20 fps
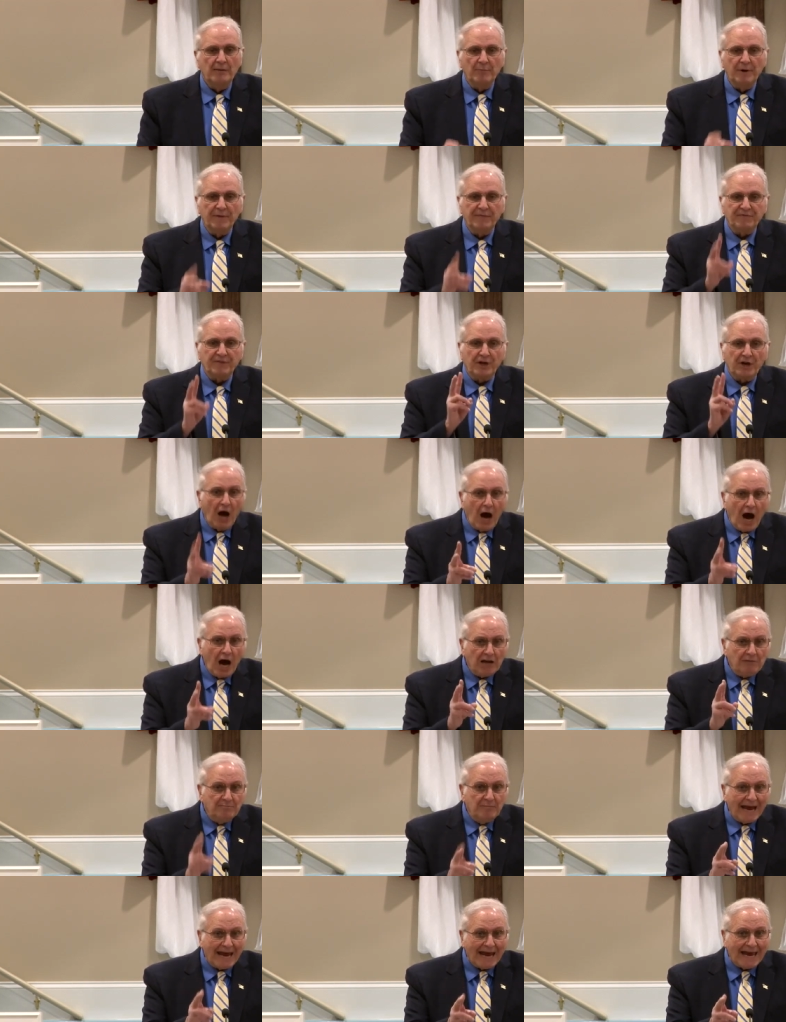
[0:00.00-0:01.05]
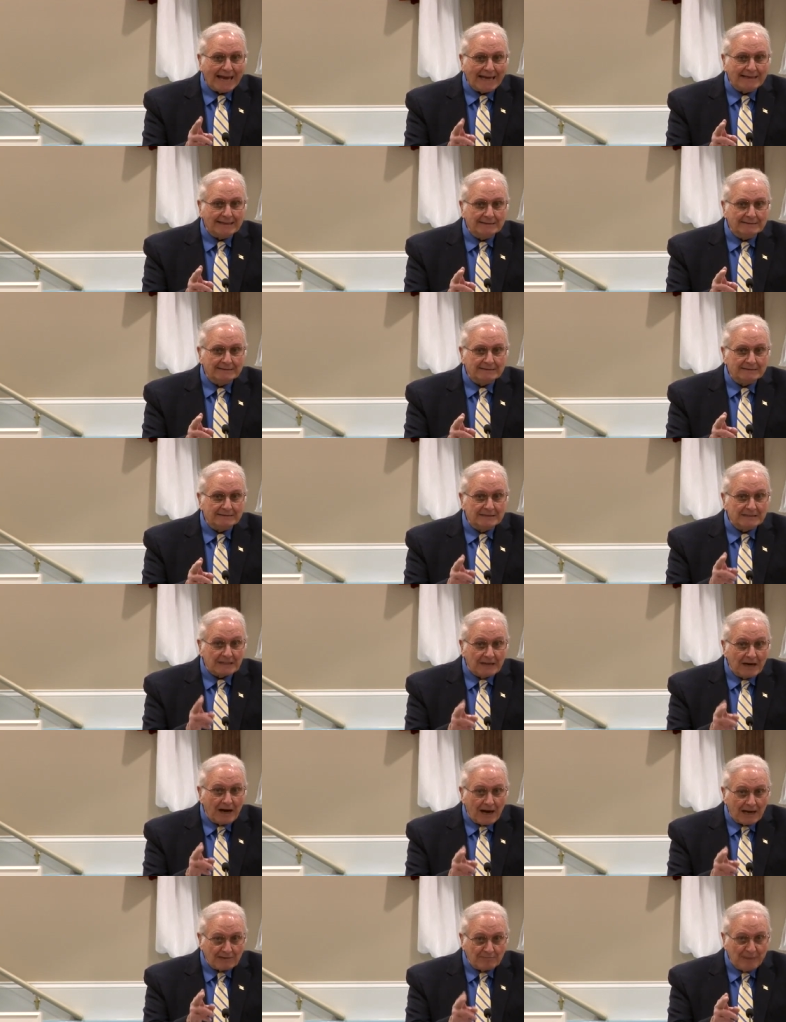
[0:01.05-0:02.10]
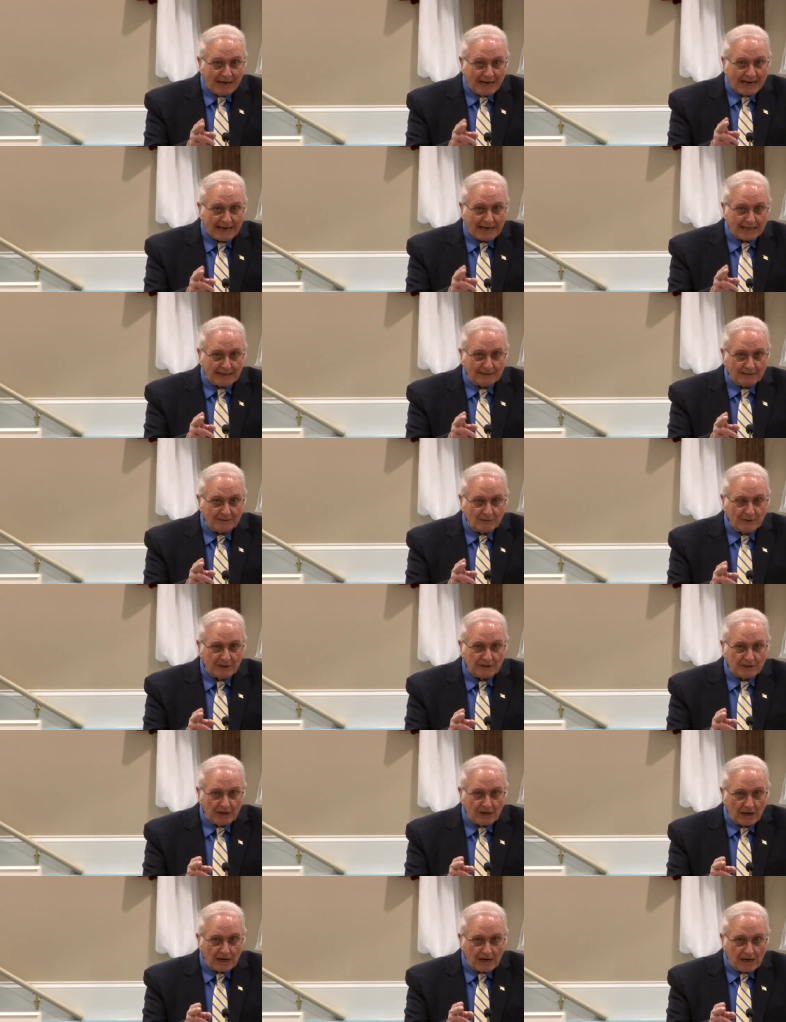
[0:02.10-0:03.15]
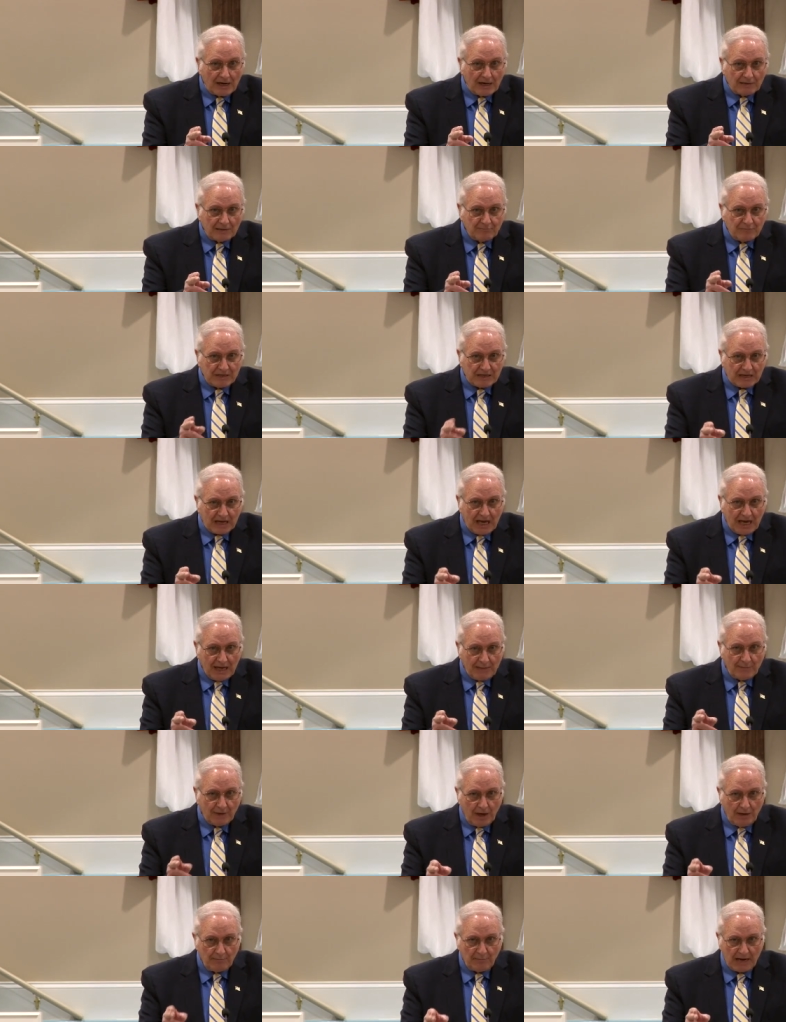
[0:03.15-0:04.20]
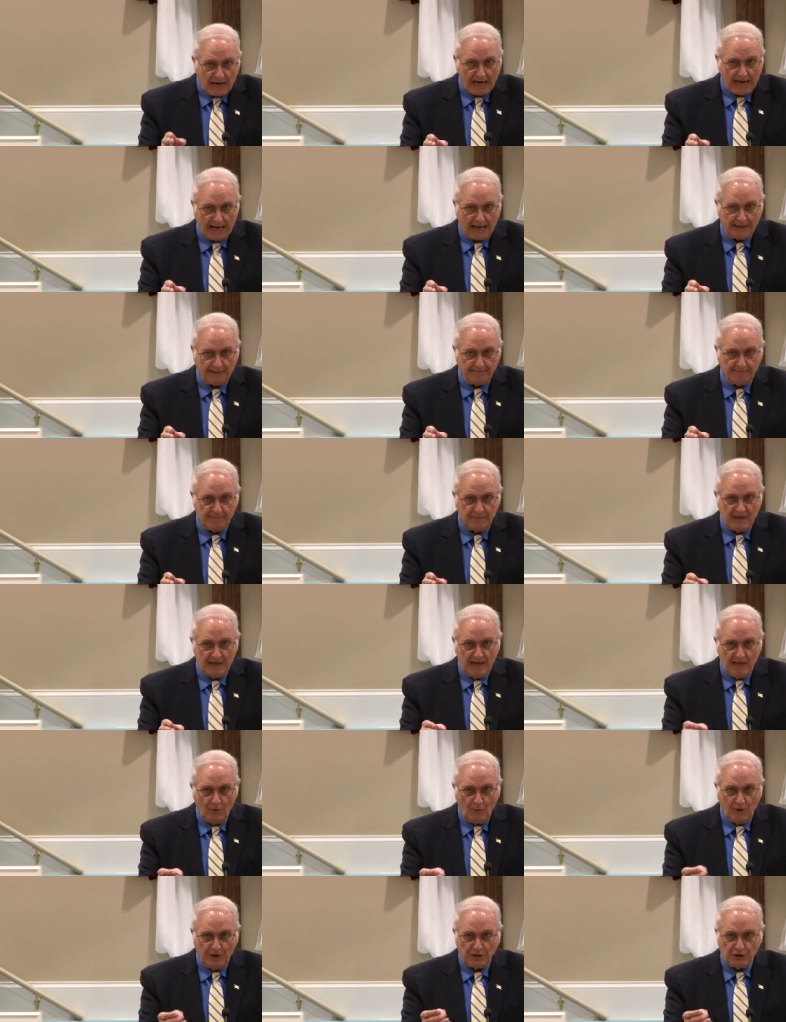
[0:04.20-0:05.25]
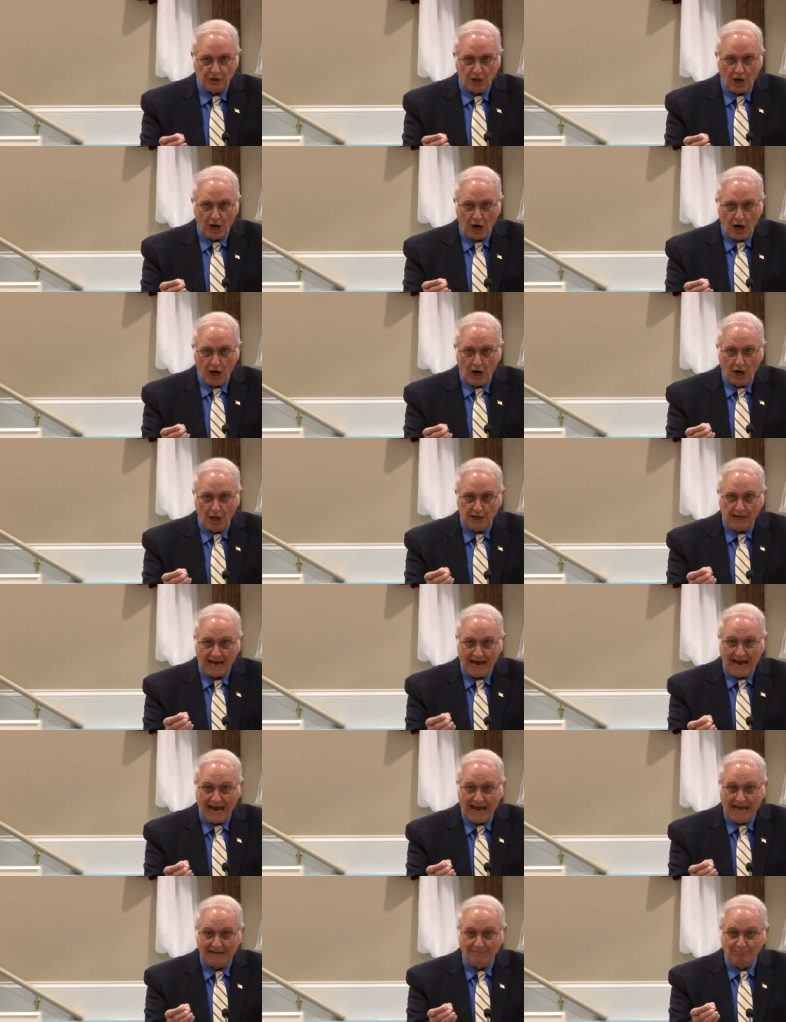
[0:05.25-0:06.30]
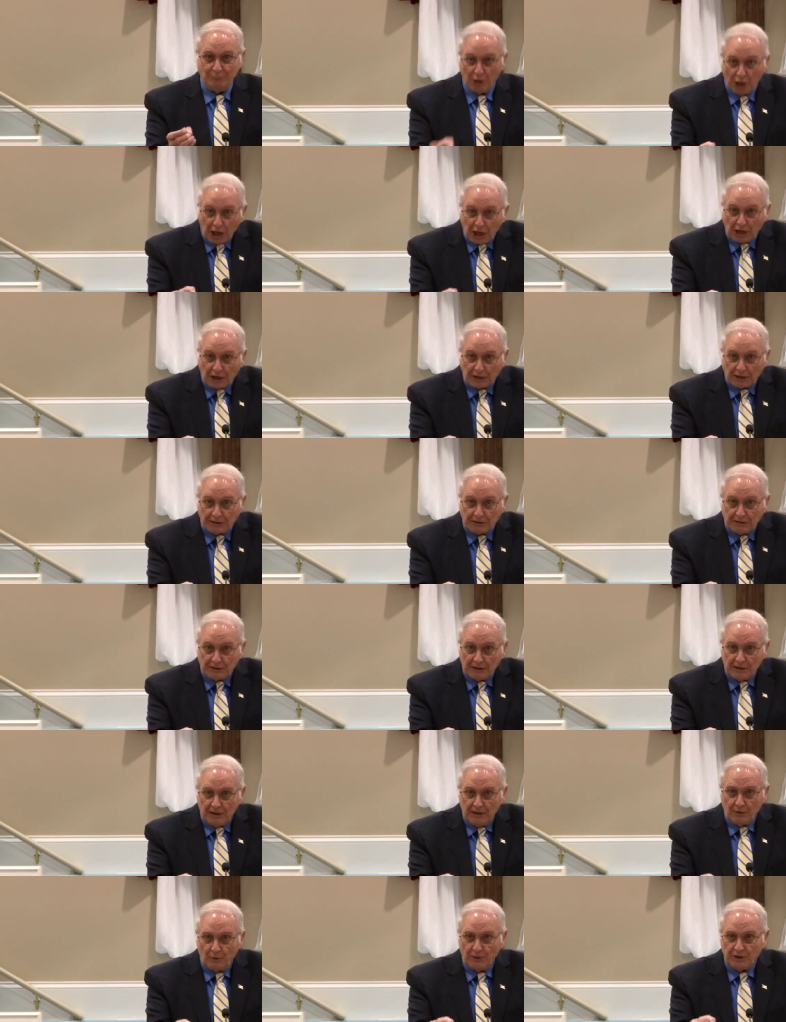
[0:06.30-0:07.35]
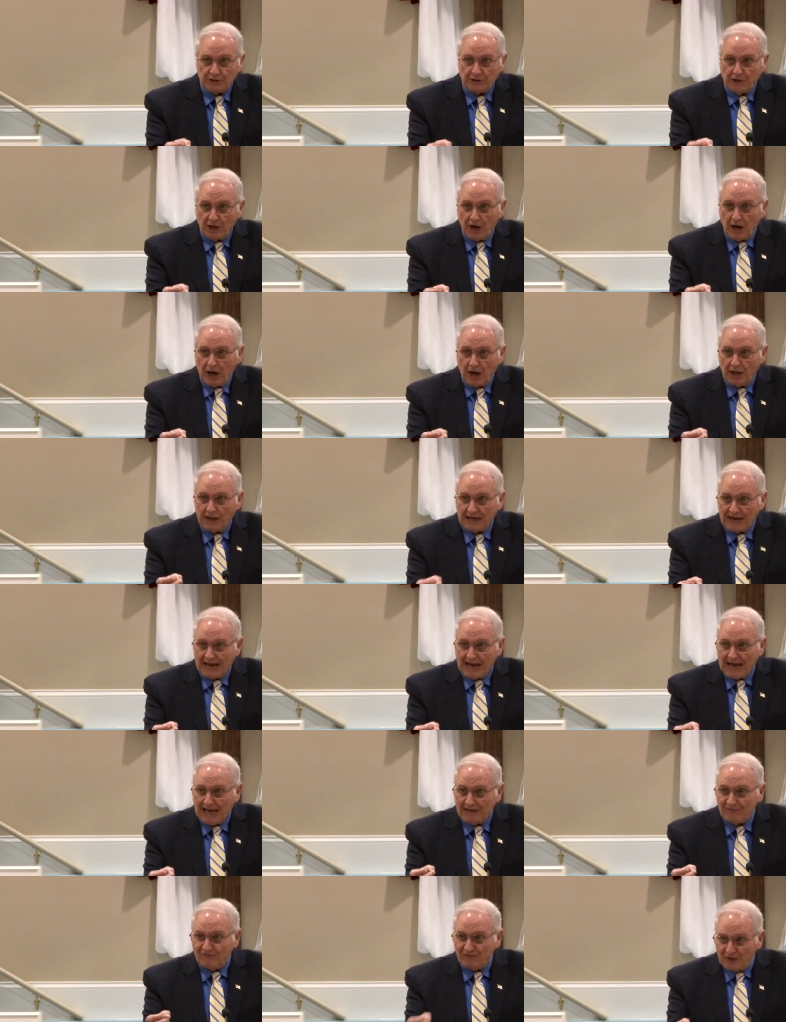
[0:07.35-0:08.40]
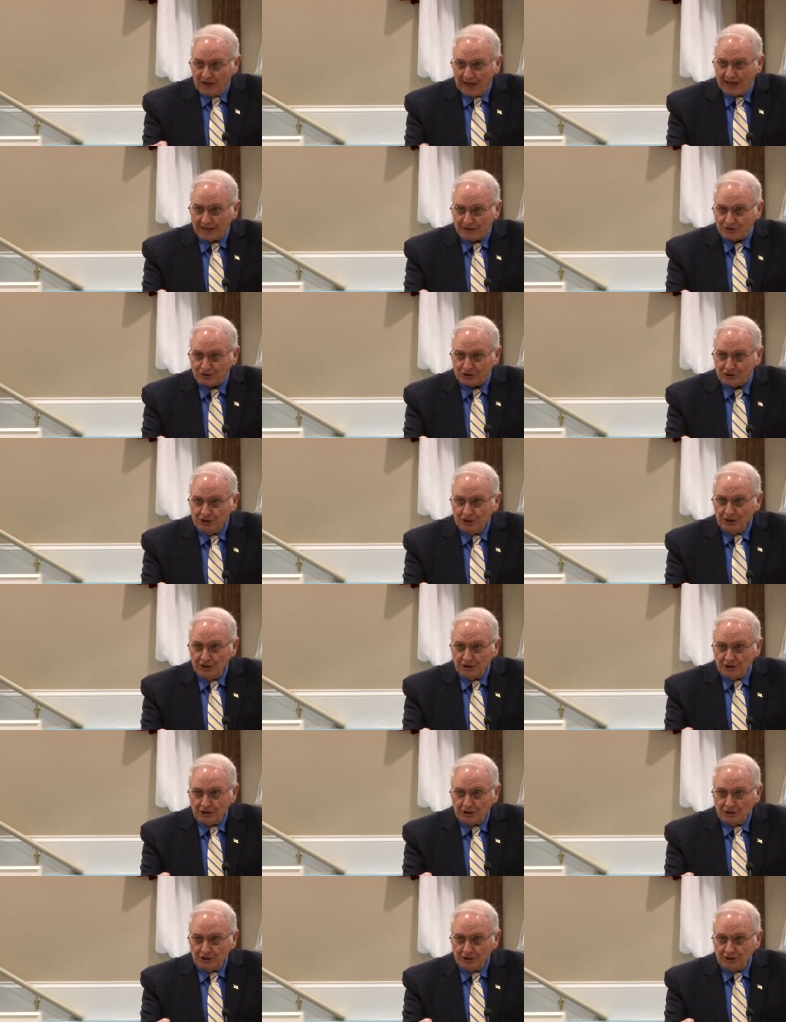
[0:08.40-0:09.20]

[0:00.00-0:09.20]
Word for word: but the God man, the God man, when God became a man, when God had blood, when God had flesh,